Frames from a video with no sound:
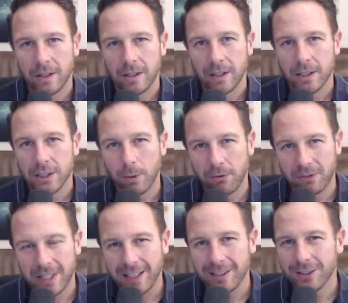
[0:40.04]
So we've
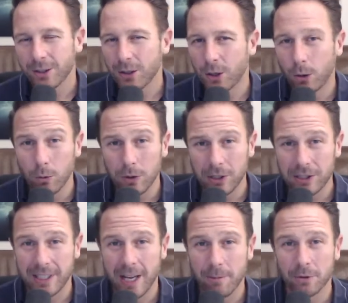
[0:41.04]
taken the coolest
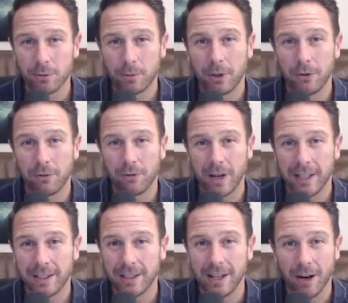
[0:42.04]
samples we could
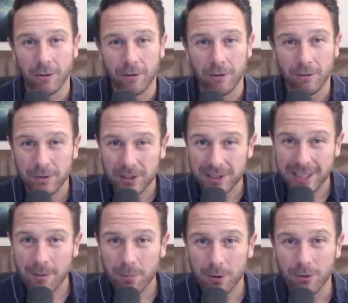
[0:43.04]
find in our
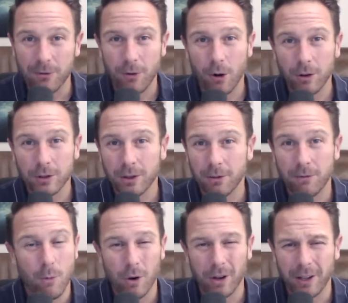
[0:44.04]
sample vault
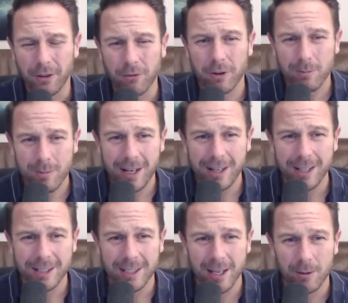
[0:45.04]
of more than 3
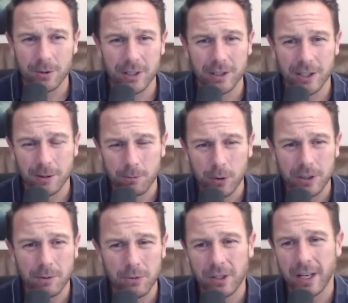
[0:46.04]
million samples and just put
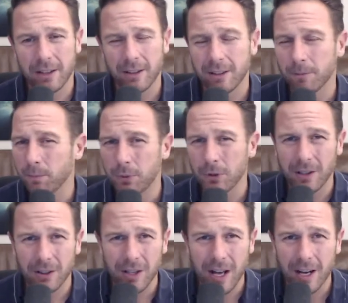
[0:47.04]
them together, put a
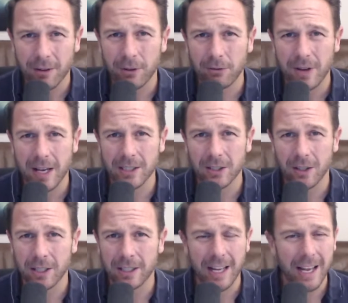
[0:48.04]
lot of effects
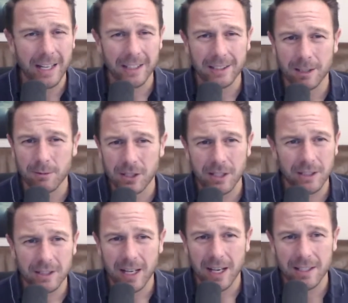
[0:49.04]
on it, added some
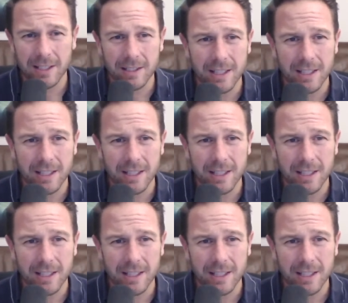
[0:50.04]
synthesizers,